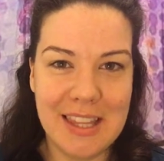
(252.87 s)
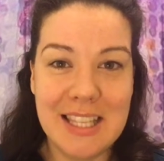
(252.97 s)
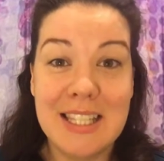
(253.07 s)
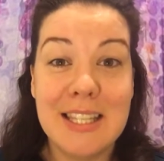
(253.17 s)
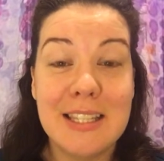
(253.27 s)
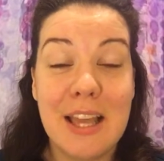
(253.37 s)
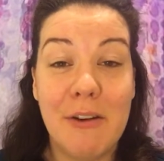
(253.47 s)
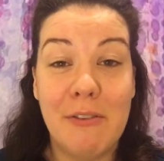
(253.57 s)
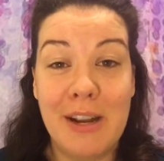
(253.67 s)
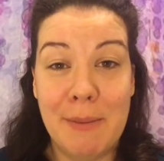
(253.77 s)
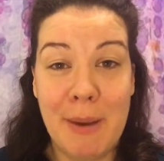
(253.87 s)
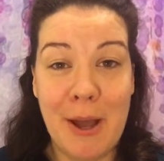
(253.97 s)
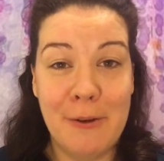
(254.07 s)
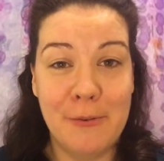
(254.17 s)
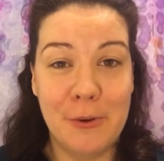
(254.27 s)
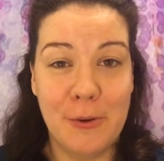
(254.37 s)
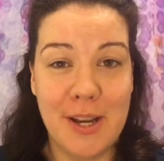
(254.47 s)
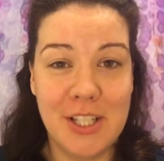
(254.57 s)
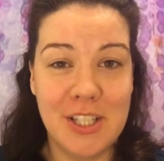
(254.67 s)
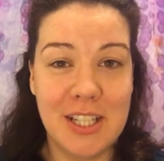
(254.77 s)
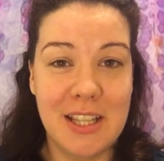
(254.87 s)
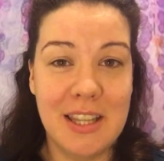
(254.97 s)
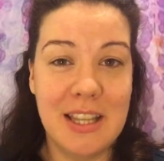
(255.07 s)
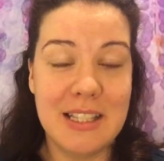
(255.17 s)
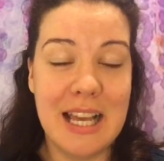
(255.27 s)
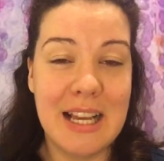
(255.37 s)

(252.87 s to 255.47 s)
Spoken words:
This is a really powerful question that